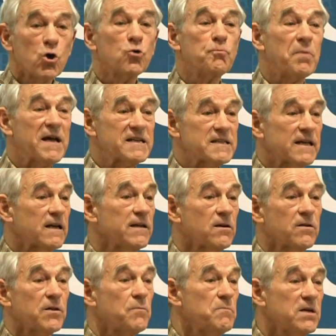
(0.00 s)
who basically
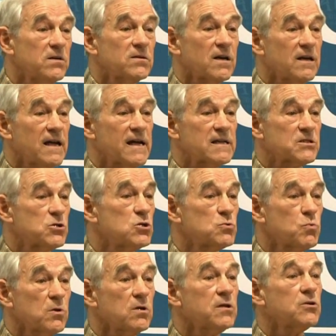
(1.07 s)
are the middle class, who's
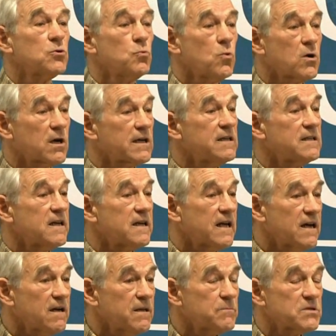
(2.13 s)
willing to work and take
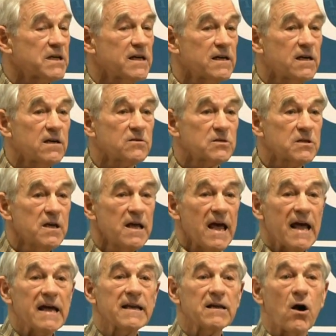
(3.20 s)
care of themselves,
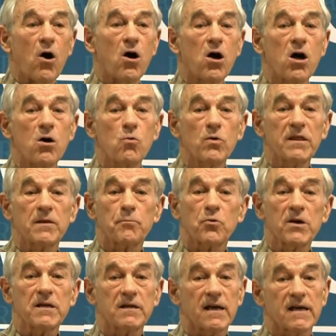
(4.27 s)
and all with the
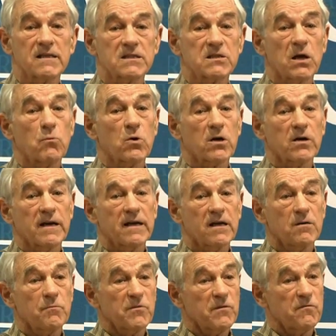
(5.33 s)
pretense that we're going to
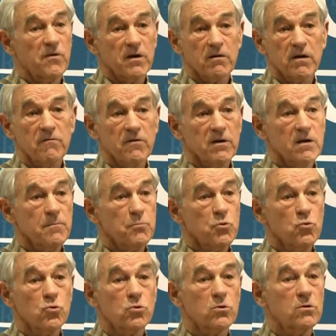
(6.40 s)
help the very, very
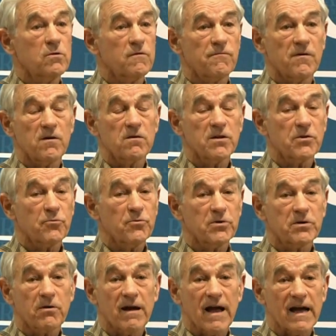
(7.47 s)
poor who are falling through the
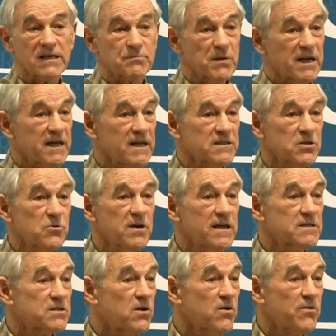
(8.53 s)
cracks. But guess who
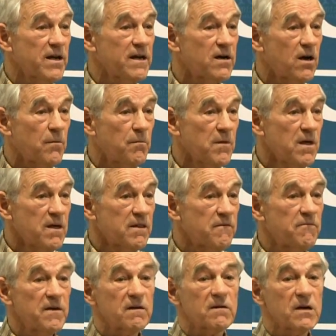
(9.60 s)
gets all the help? The
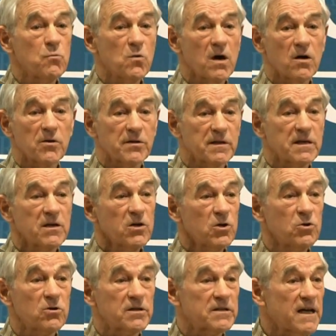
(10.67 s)
very wealthy,
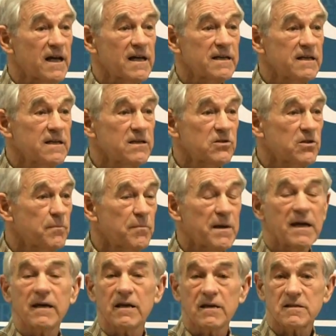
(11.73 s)
who are tied into the
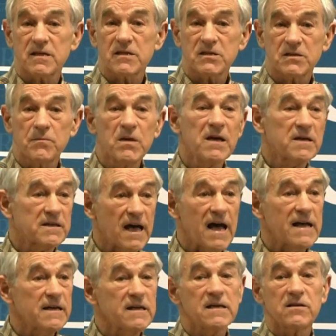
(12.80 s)
banking system,
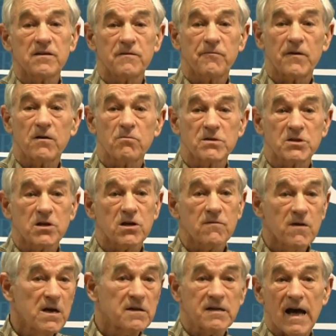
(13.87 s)
tied into the Federal
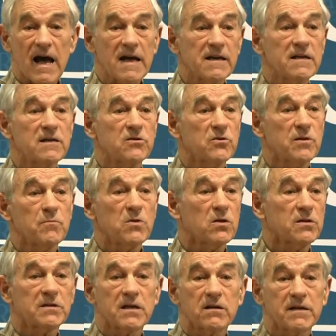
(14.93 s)
Reserve, tied into the
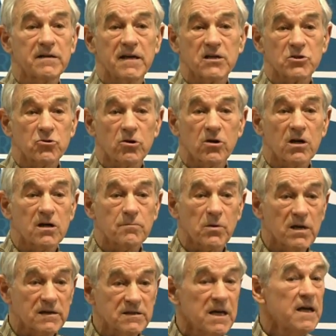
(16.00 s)
military-industrial
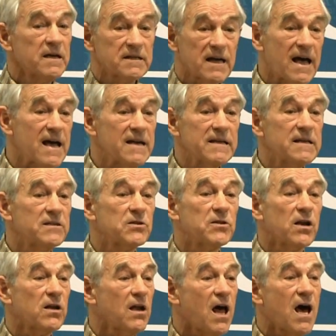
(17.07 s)
complex, tied into
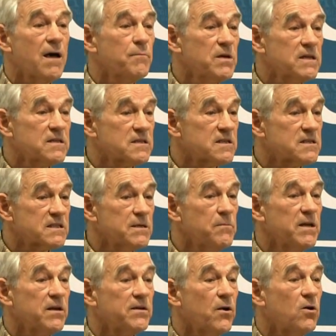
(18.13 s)
the lobbying system
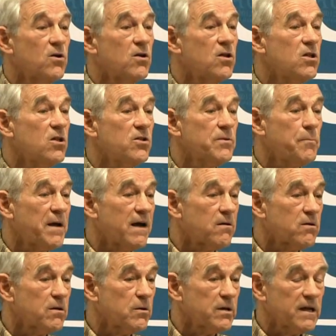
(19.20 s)
and all the
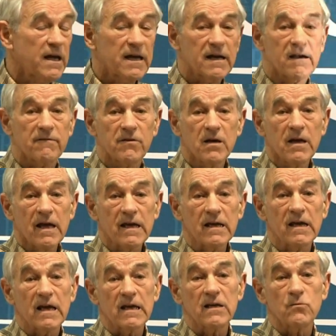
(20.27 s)
power they have
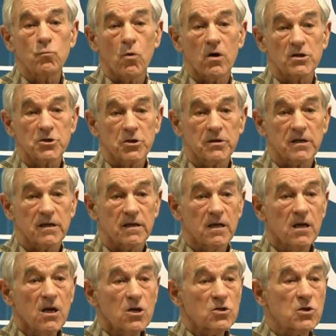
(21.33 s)
in Washington.
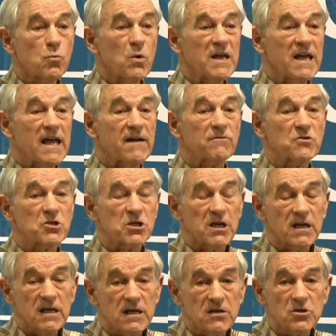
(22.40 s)
So we have
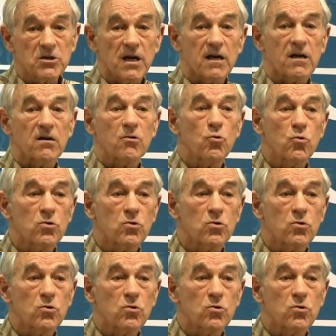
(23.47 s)
changed our